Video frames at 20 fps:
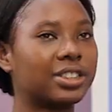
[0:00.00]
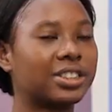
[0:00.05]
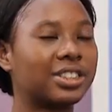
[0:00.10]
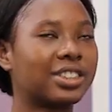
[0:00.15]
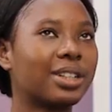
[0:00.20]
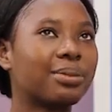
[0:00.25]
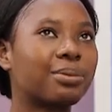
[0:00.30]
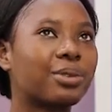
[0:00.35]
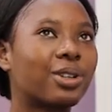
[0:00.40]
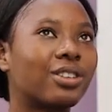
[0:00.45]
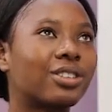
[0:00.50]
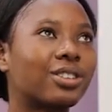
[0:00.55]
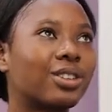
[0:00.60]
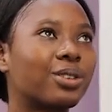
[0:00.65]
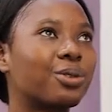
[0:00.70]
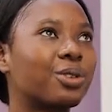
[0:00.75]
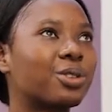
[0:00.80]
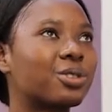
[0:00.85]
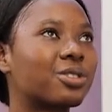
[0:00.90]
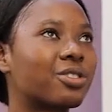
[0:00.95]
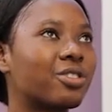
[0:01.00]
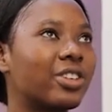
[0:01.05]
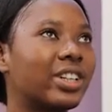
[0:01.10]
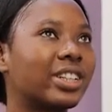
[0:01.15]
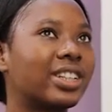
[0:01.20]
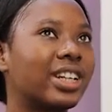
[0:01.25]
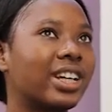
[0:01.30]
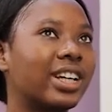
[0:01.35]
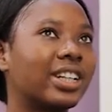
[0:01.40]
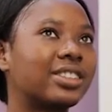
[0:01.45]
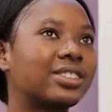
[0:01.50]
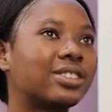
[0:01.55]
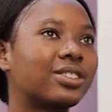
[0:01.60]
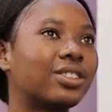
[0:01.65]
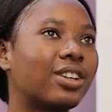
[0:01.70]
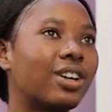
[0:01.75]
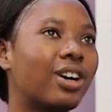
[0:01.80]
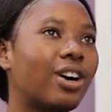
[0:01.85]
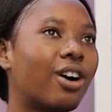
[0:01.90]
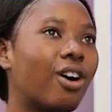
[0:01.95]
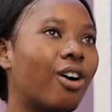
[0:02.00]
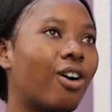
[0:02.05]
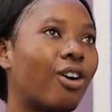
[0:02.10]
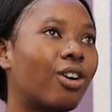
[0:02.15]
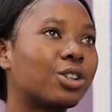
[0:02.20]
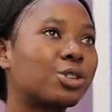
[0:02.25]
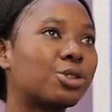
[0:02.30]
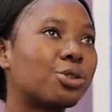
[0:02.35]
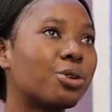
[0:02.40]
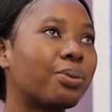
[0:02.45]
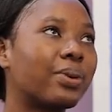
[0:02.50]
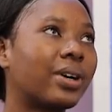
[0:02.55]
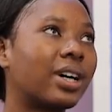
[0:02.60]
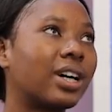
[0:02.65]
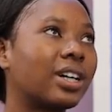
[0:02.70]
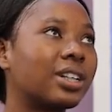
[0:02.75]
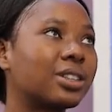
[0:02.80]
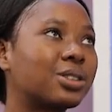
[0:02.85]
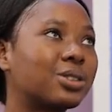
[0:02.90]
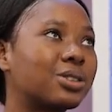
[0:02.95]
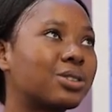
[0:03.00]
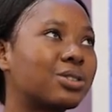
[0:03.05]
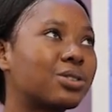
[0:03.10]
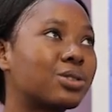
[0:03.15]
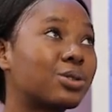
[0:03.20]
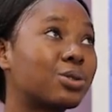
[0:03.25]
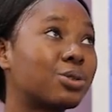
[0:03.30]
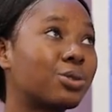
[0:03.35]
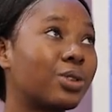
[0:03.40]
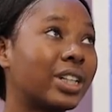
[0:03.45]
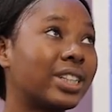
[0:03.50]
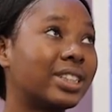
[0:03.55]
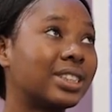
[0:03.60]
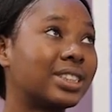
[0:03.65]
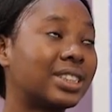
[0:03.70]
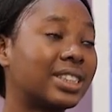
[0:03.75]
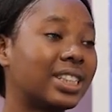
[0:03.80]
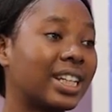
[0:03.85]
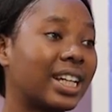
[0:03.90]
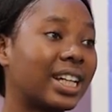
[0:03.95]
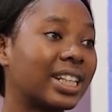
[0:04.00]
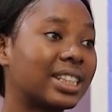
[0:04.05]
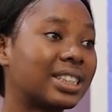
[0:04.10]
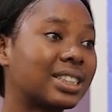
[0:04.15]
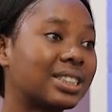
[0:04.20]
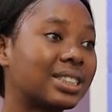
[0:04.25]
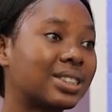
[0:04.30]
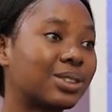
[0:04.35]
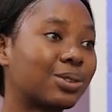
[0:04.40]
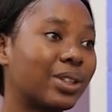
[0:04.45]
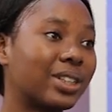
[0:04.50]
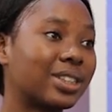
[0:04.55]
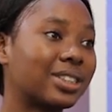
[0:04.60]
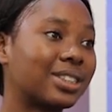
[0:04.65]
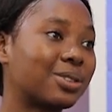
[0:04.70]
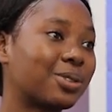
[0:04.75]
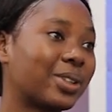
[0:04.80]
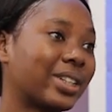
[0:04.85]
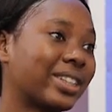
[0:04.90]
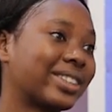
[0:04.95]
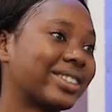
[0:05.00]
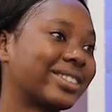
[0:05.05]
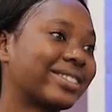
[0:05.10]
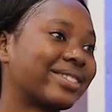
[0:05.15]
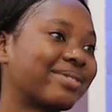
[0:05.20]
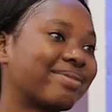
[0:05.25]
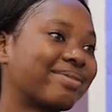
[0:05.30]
GM Consult was created October 20th, 2020.